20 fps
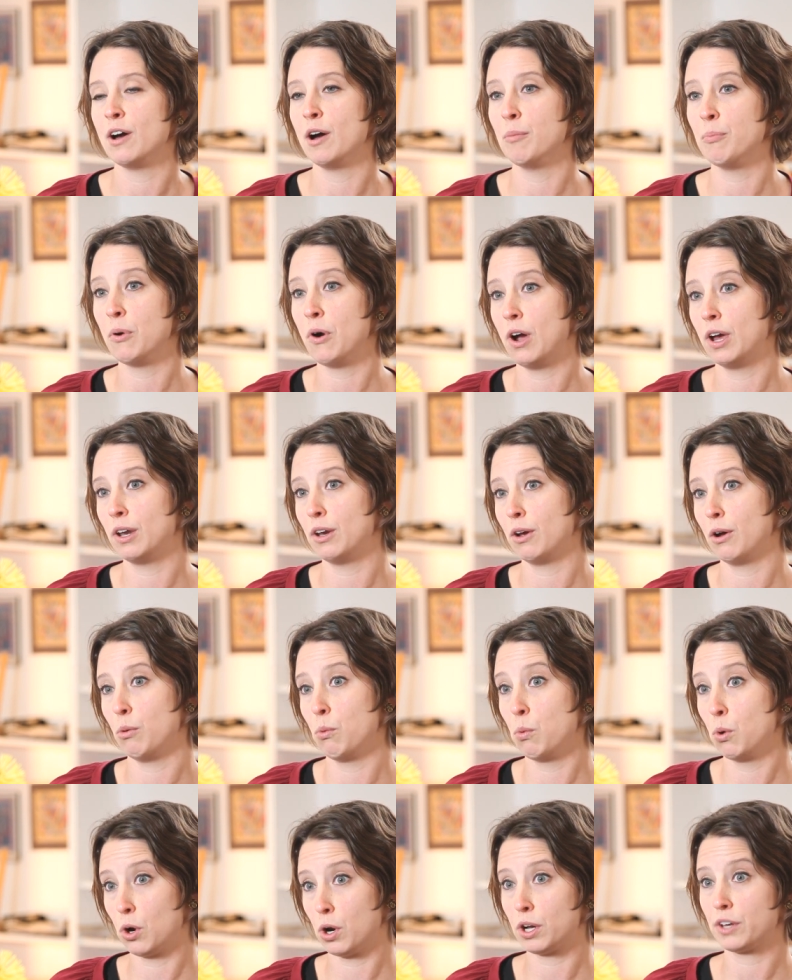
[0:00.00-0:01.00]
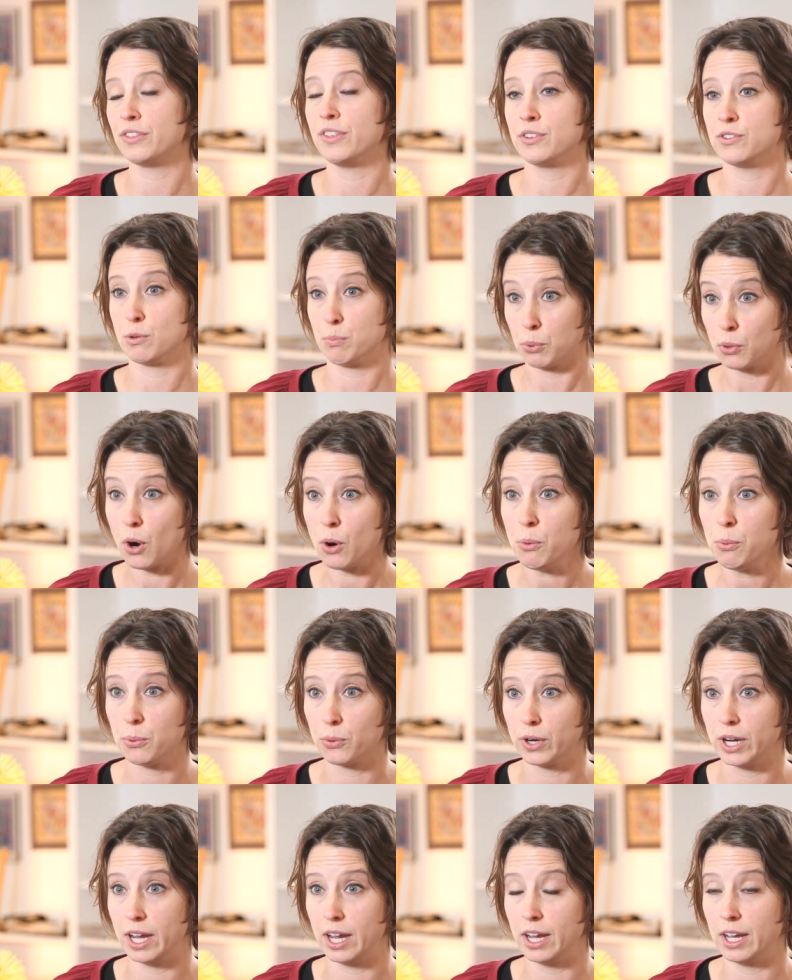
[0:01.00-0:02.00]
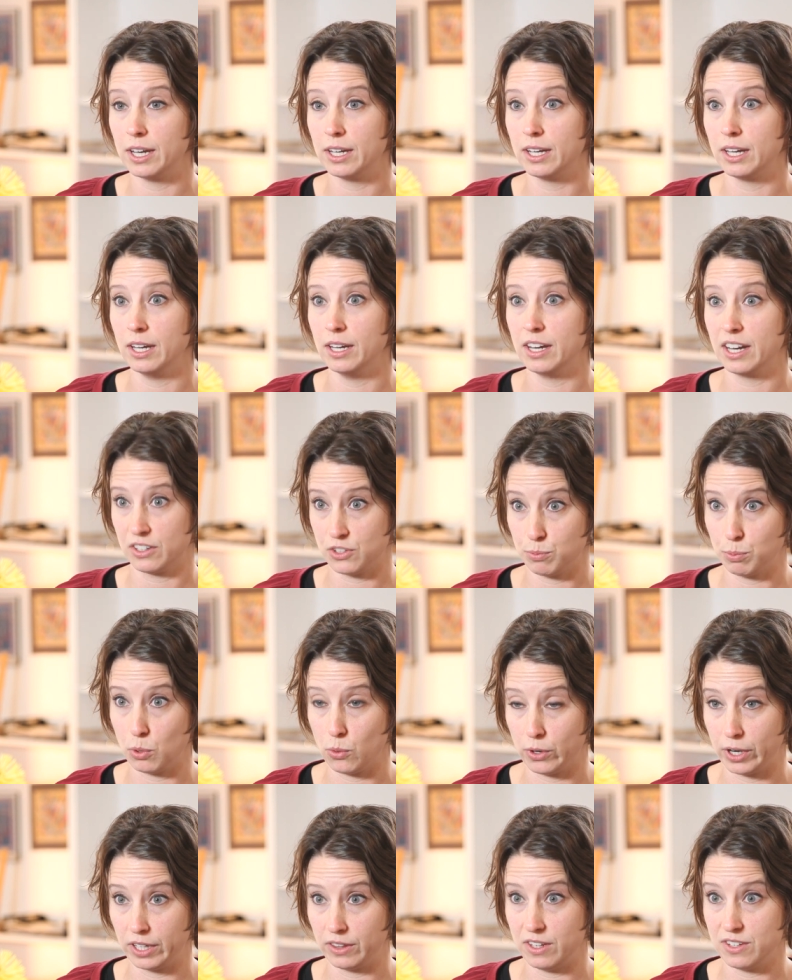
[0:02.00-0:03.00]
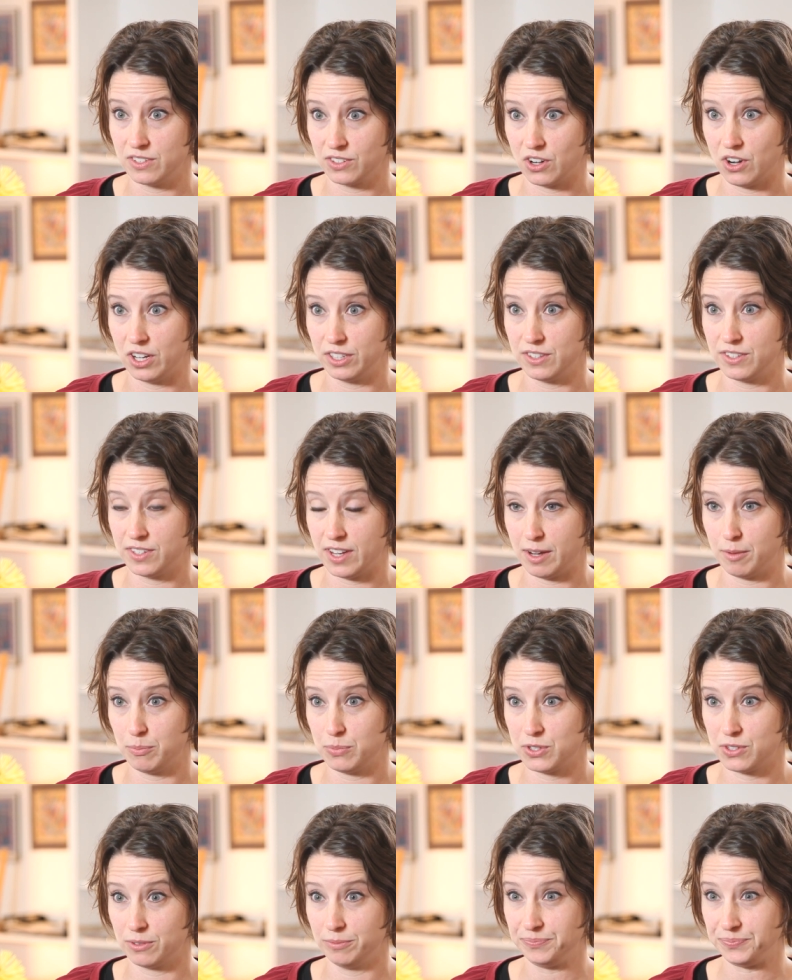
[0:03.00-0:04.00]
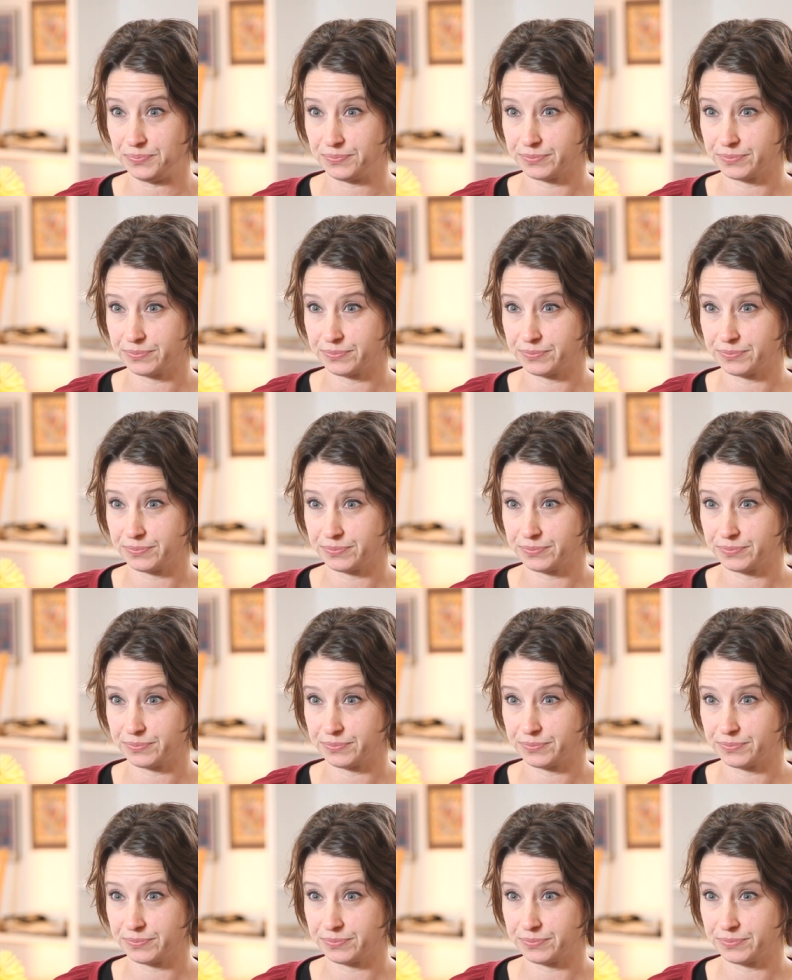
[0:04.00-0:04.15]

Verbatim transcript: upon a work that's appropriate in exploring these concepts.